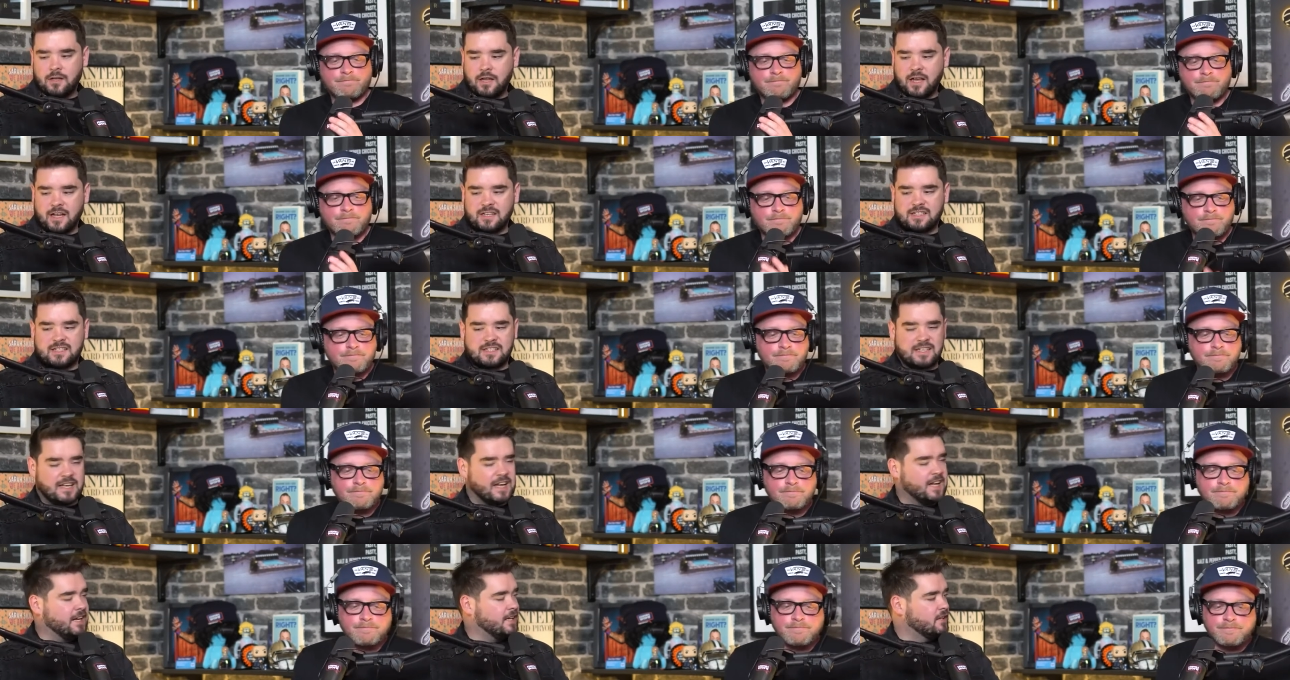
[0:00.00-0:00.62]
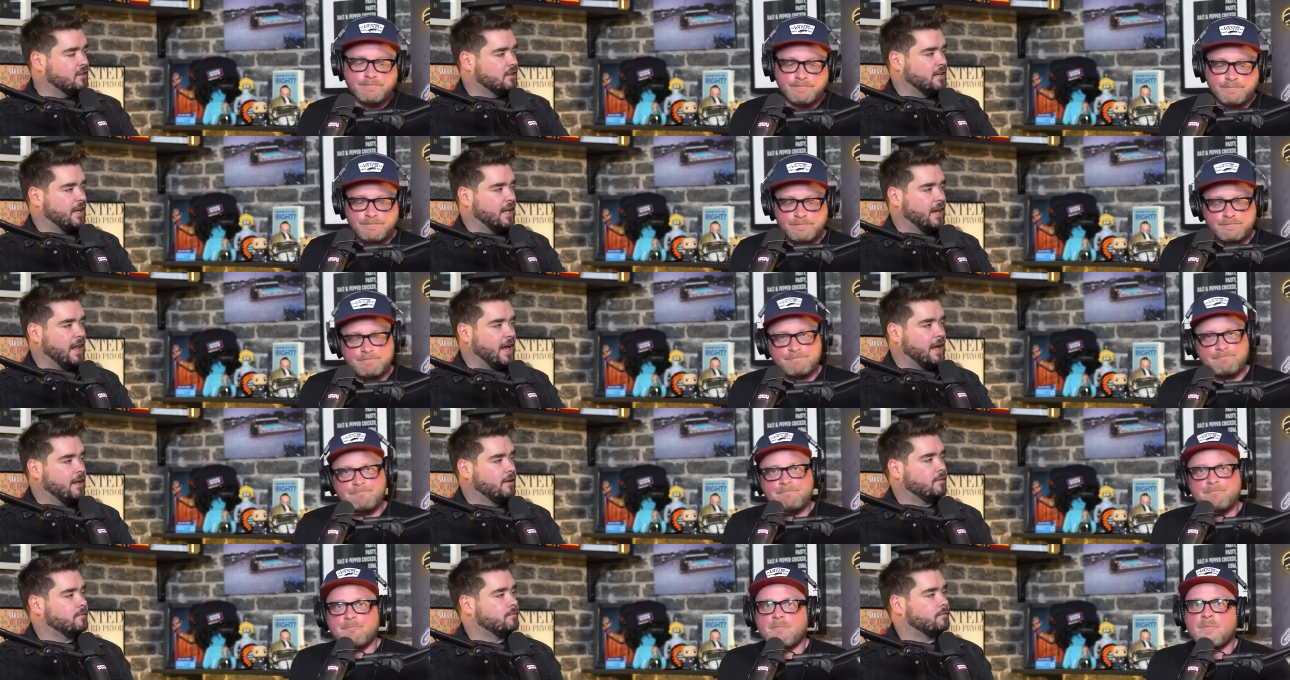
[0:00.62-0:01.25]
Speaker 1: a serial killer?
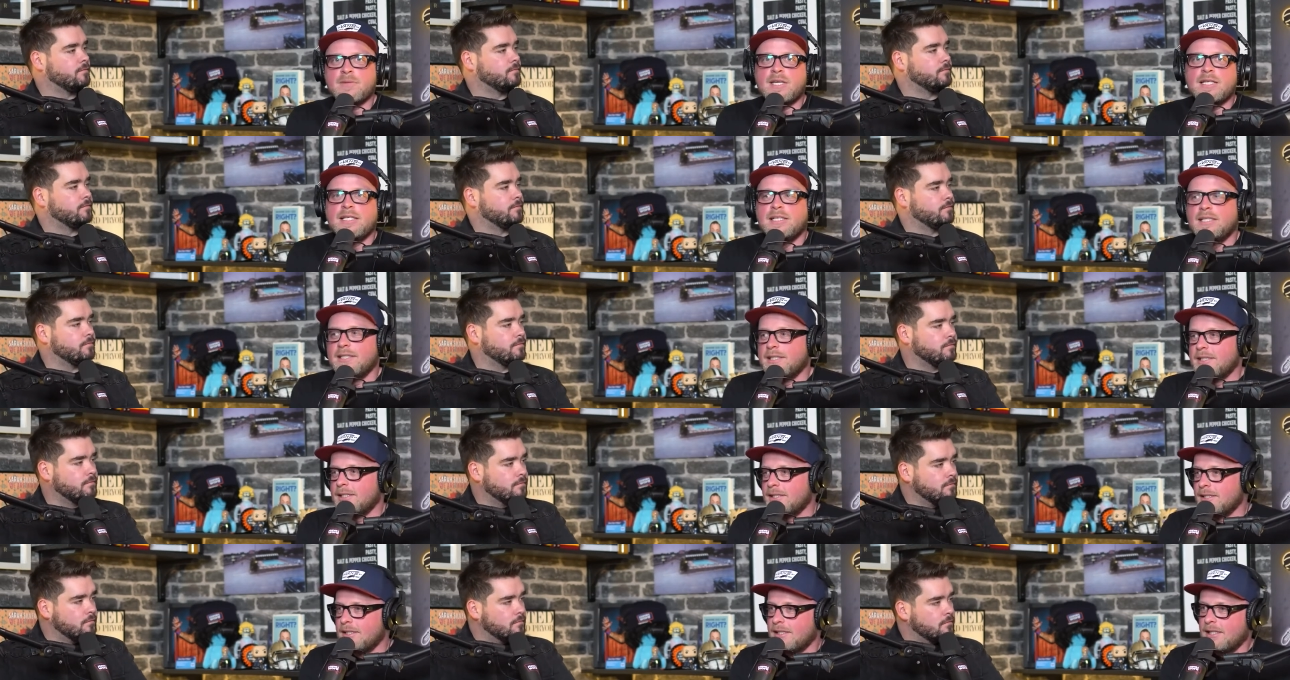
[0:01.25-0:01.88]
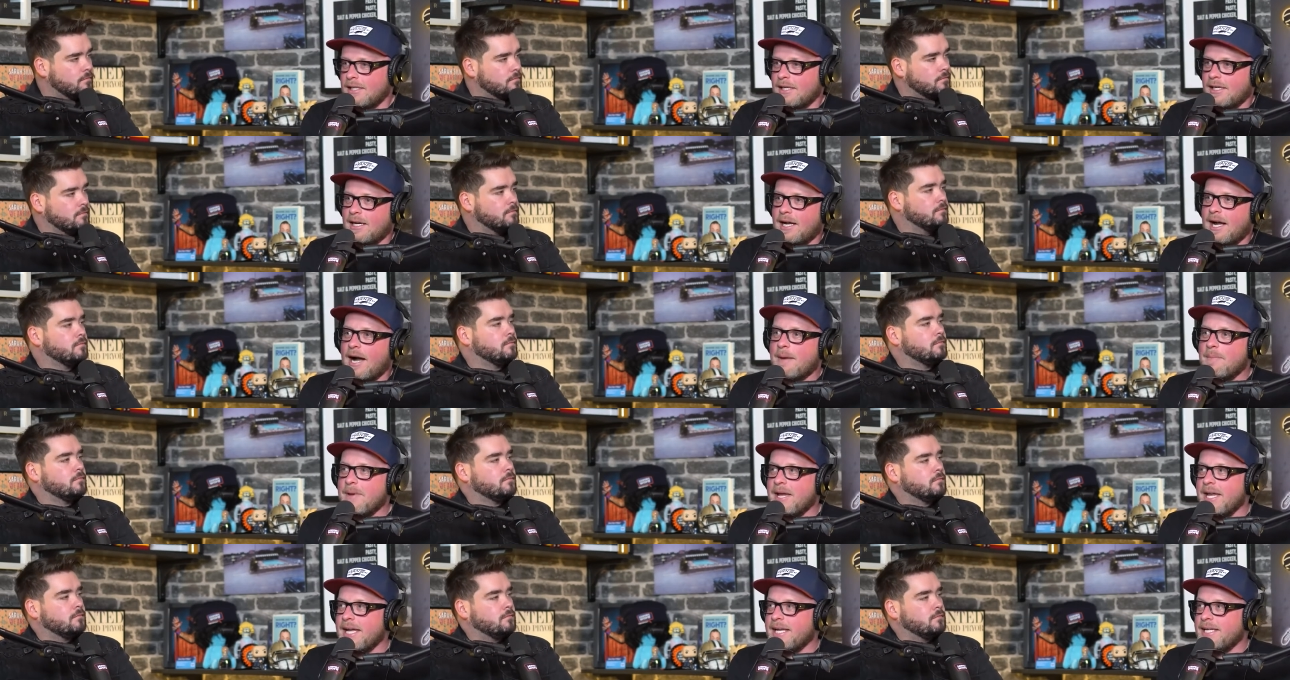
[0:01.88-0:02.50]
Speaker 2: I
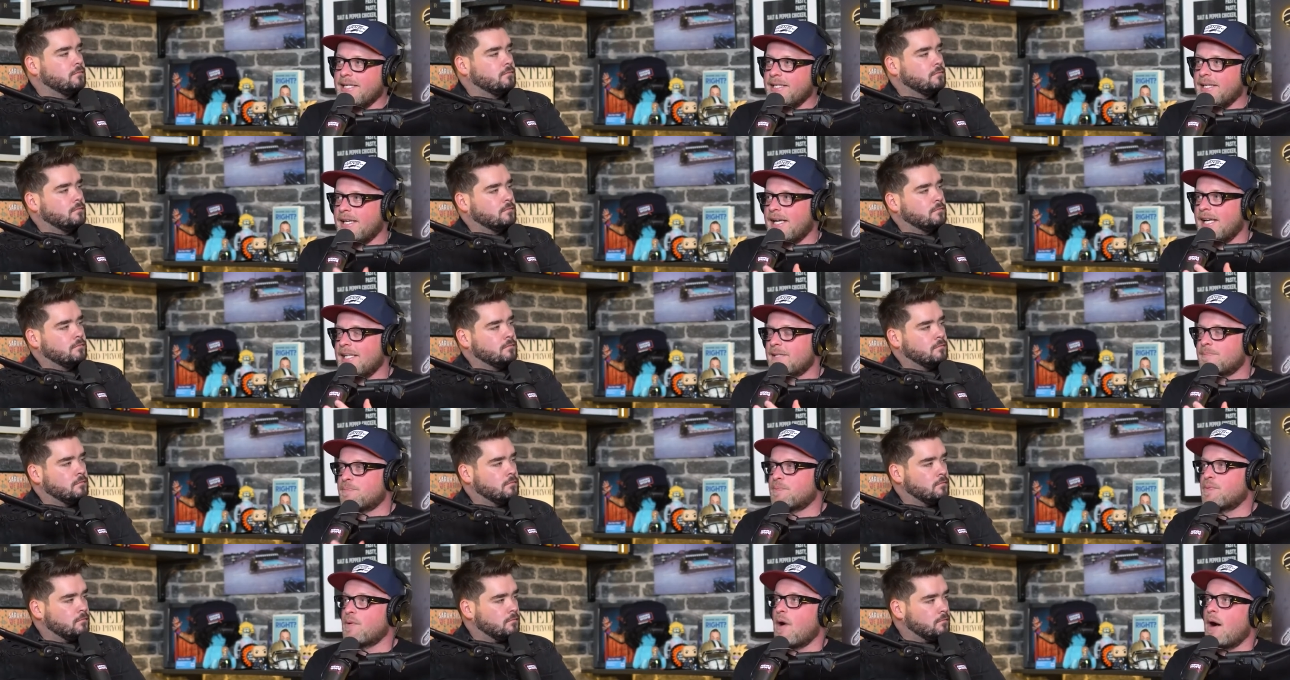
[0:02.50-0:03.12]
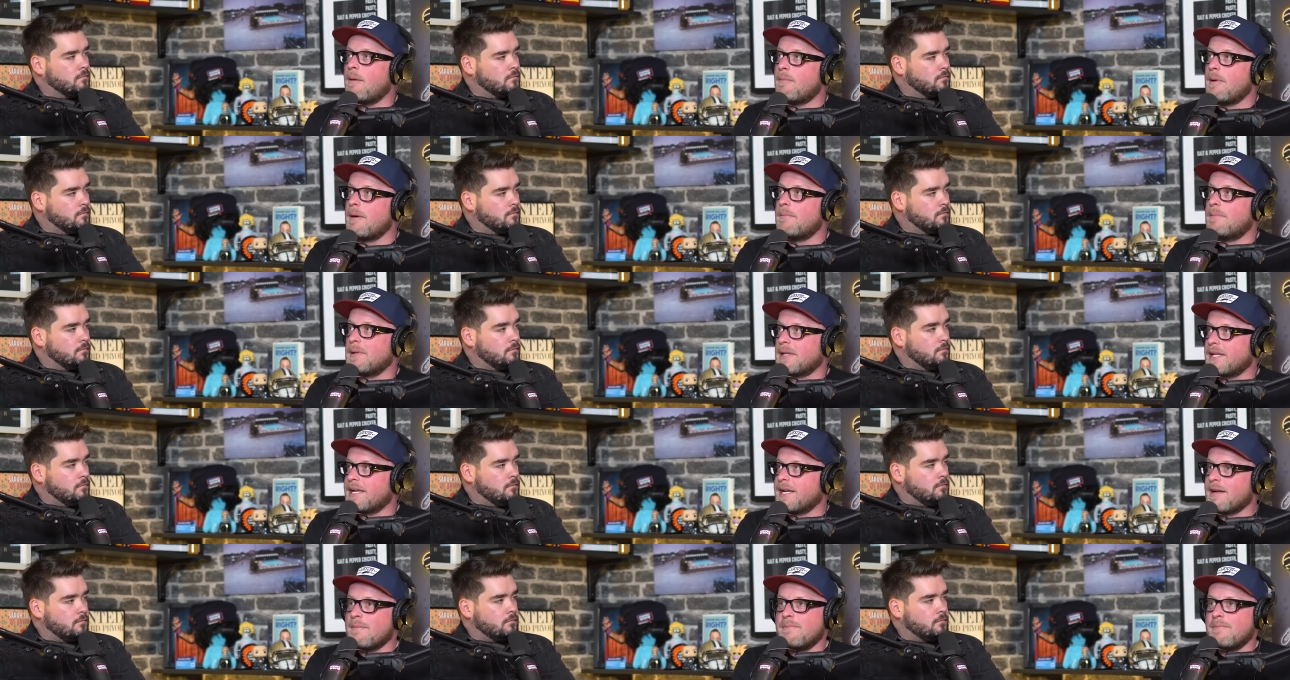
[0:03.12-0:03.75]
mean, it's
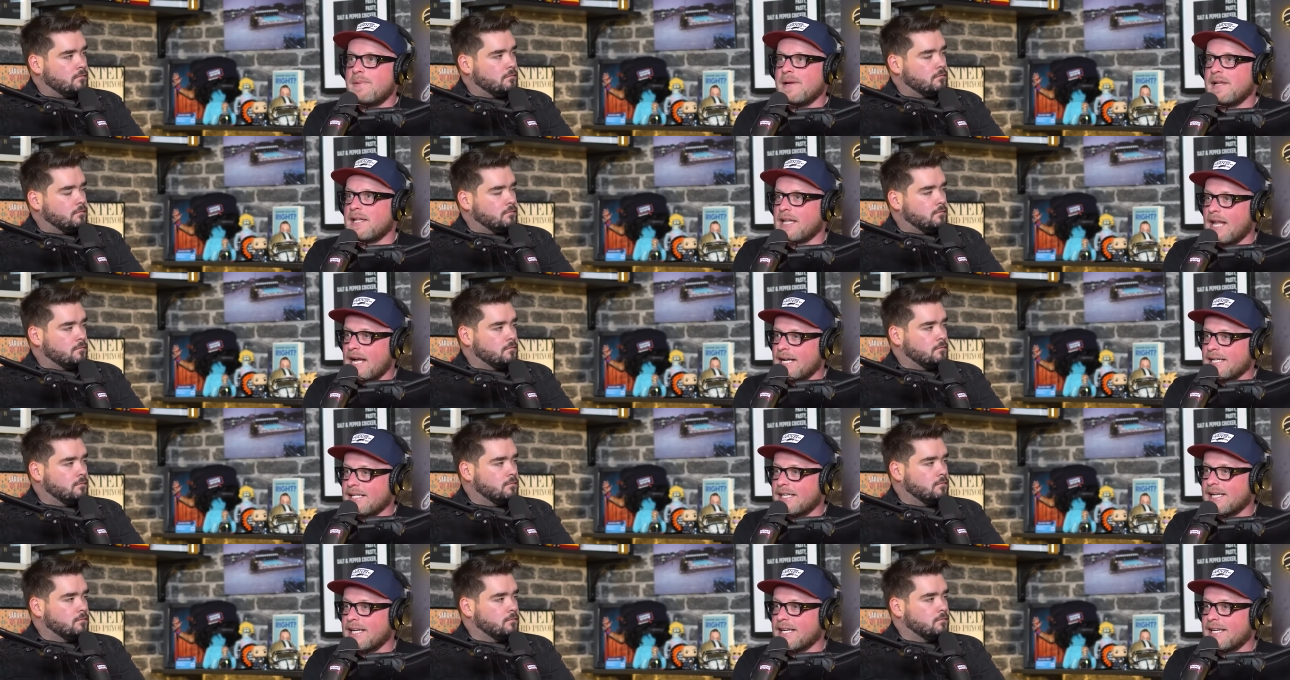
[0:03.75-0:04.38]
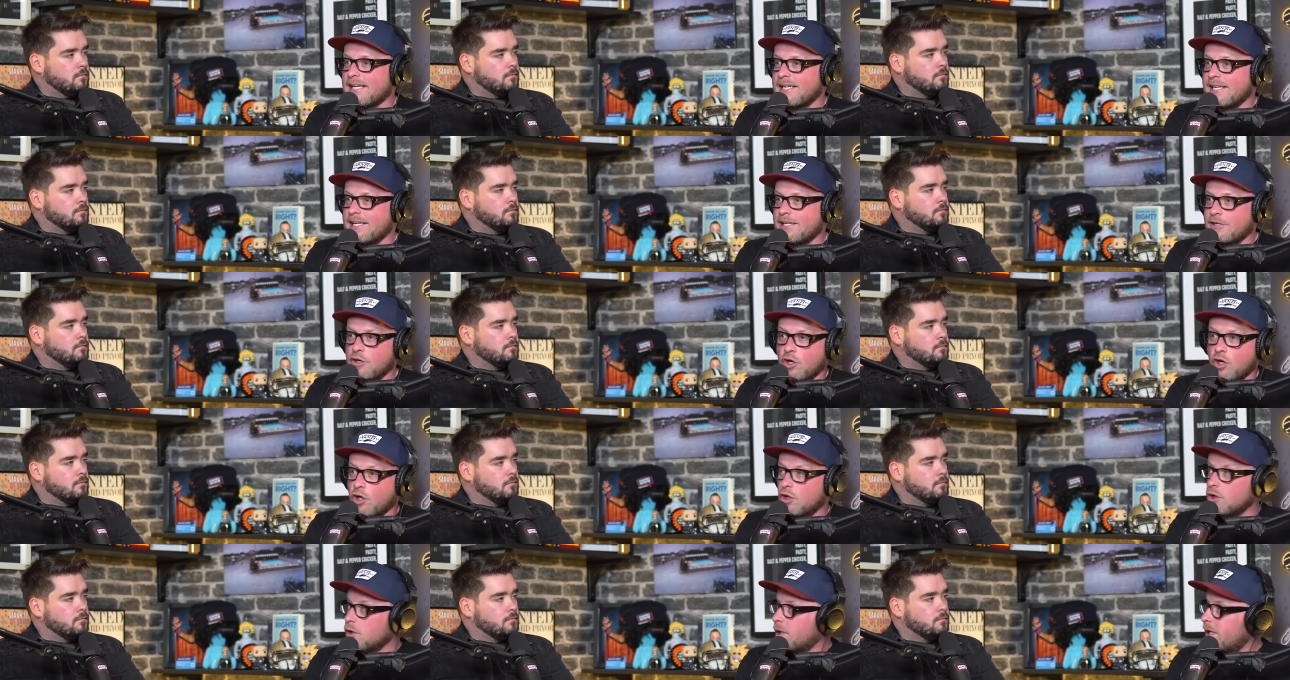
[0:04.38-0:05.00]
probably a bit like gigging in
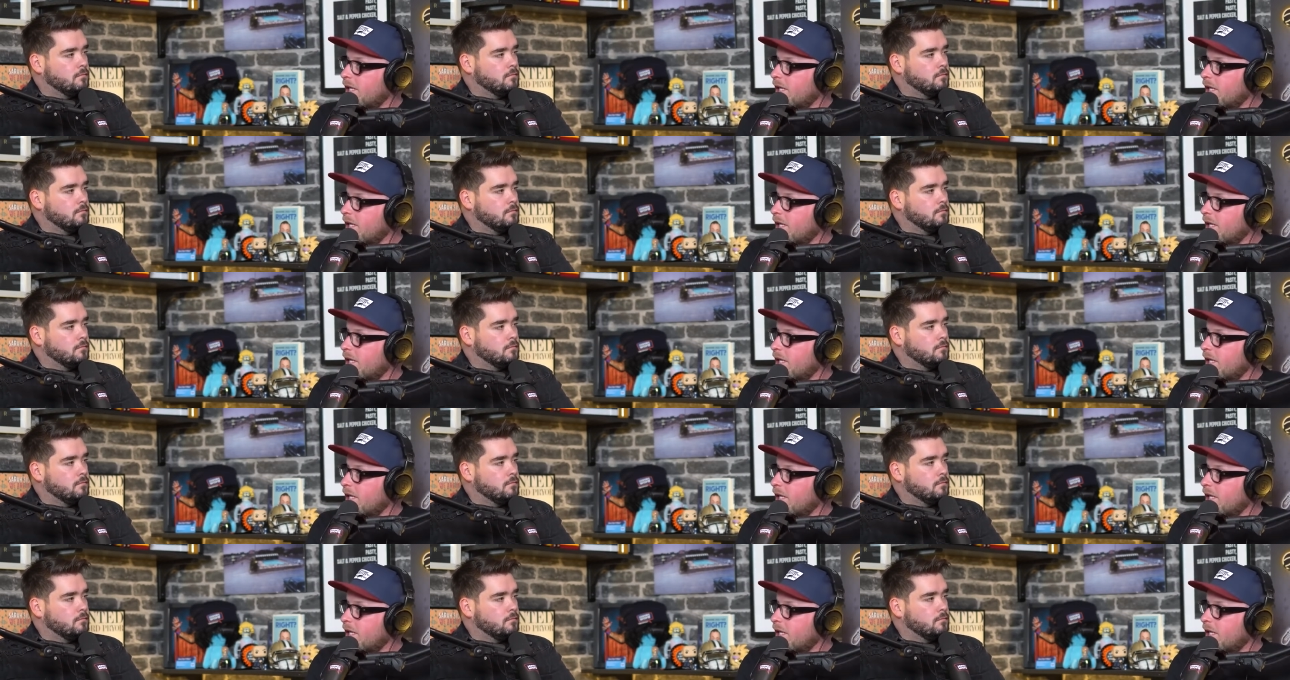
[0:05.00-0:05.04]
Hull,